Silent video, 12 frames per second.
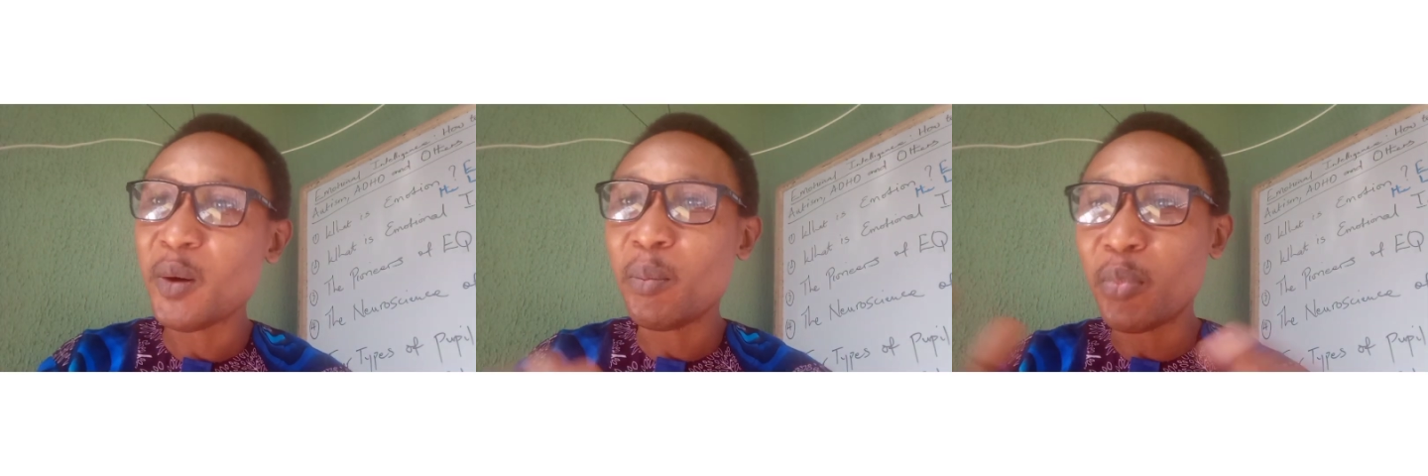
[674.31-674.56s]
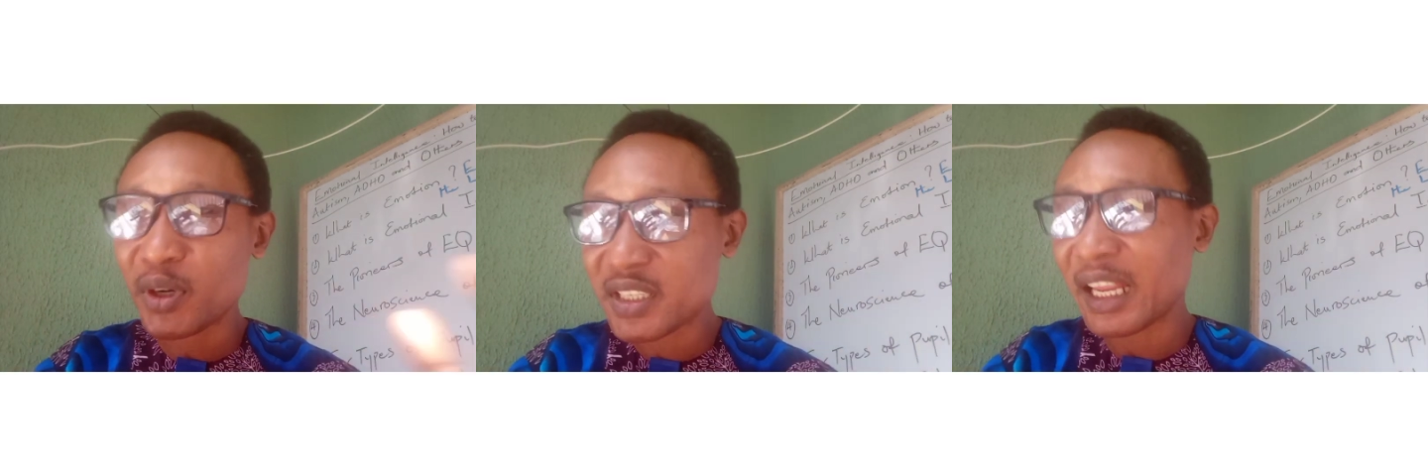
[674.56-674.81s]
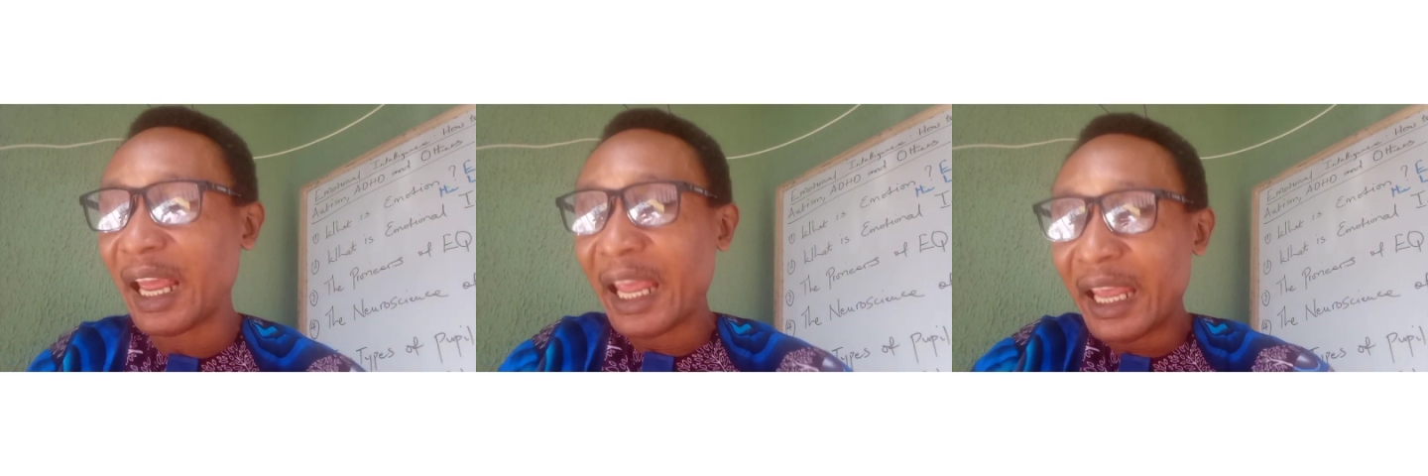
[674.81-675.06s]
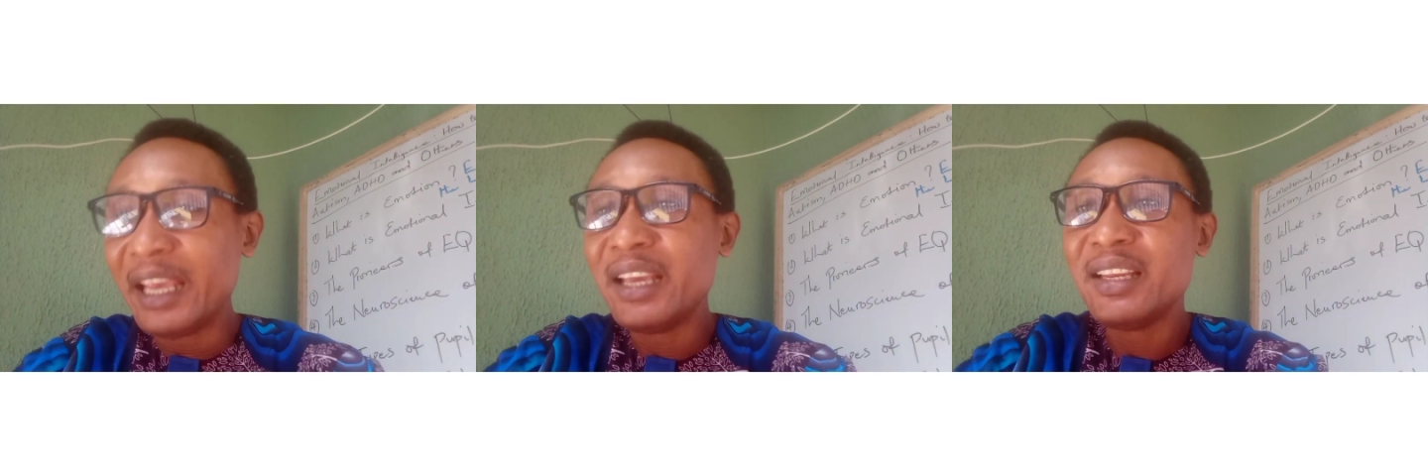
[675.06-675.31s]
but
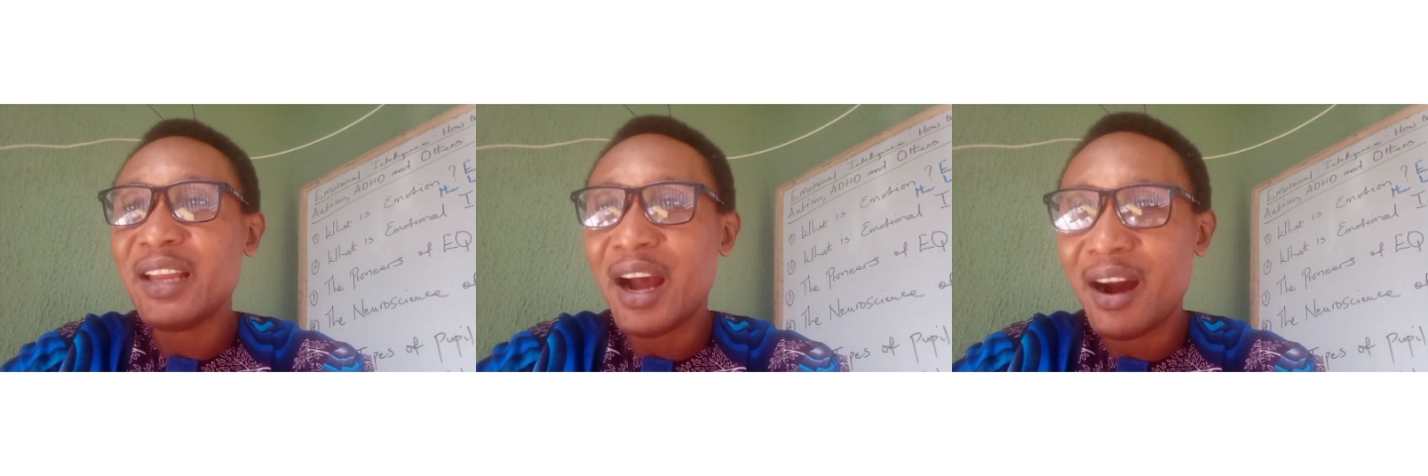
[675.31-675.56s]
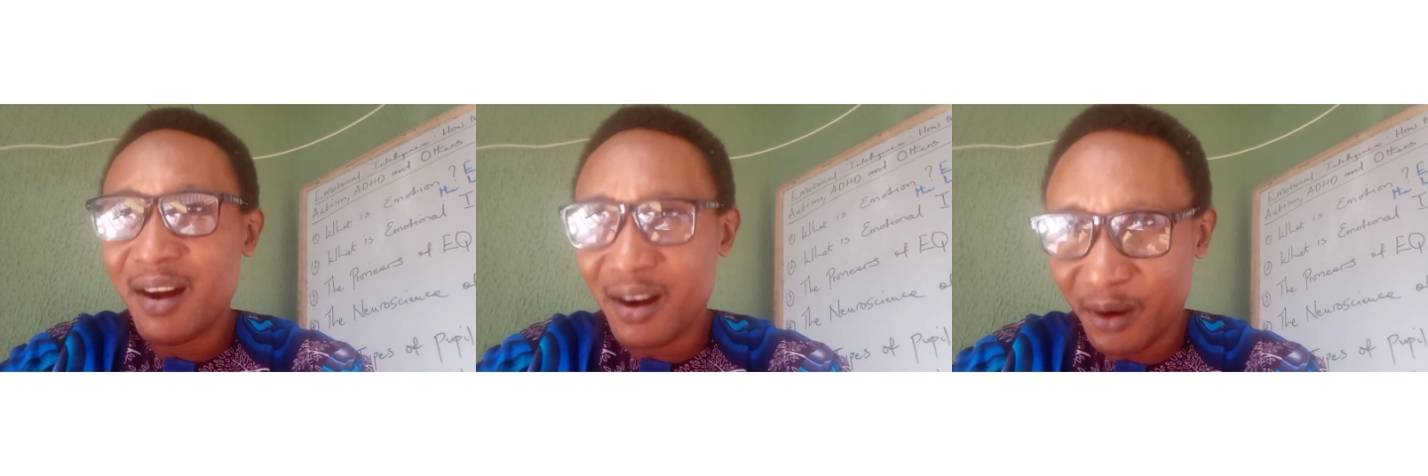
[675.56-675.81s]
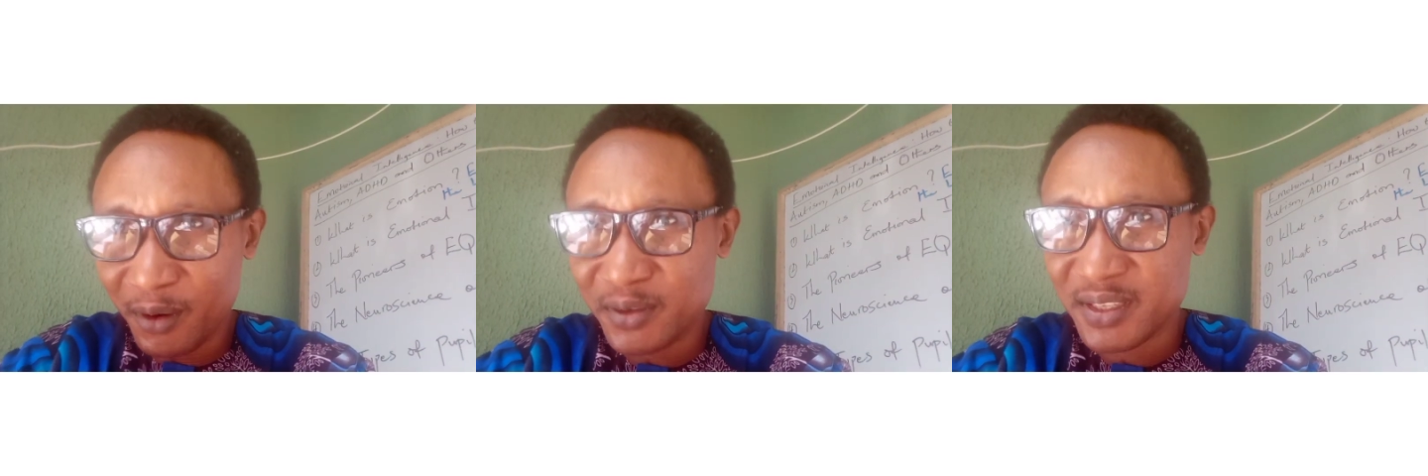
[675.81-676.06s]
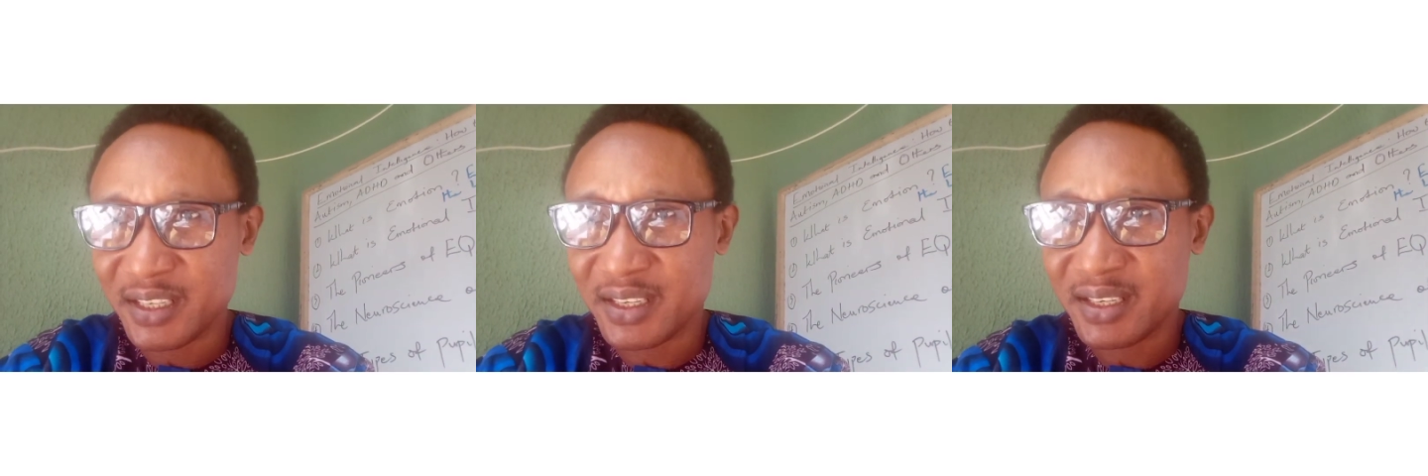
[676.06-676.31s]
in our
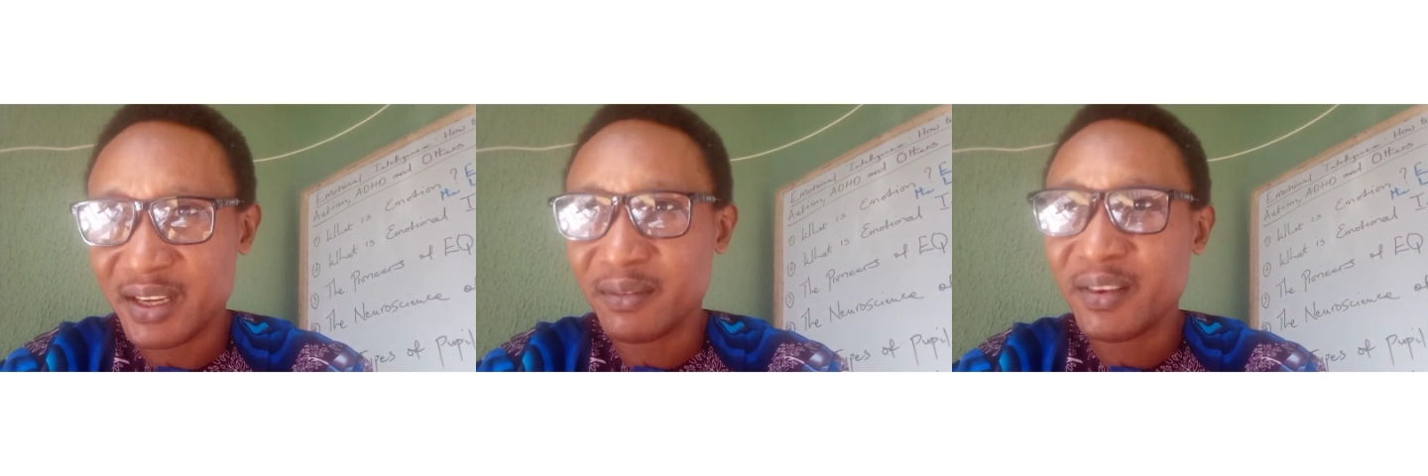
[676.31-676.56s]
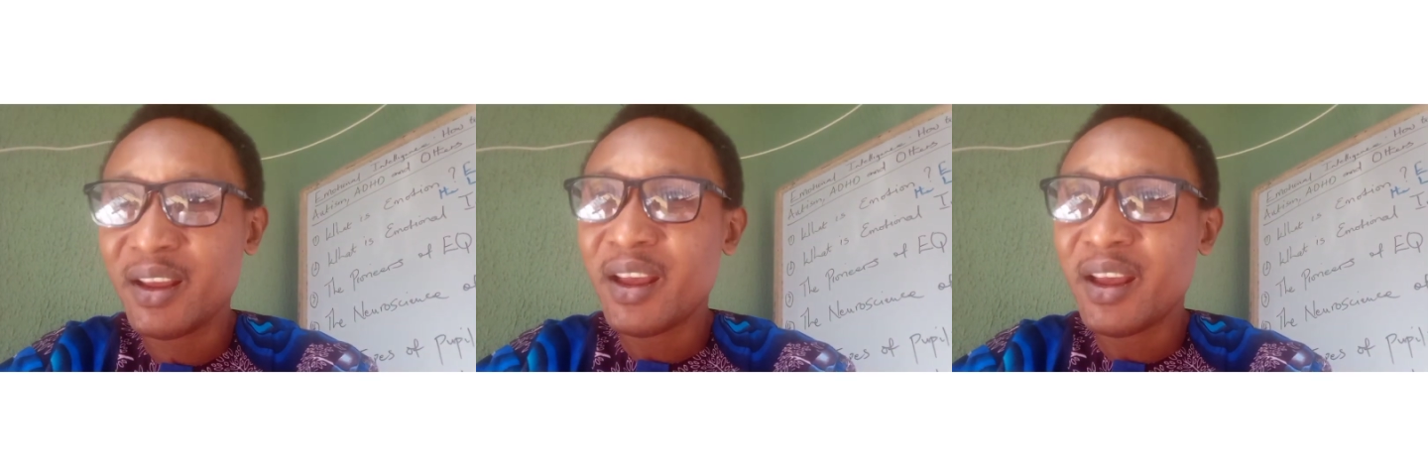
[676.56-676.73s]
course itself.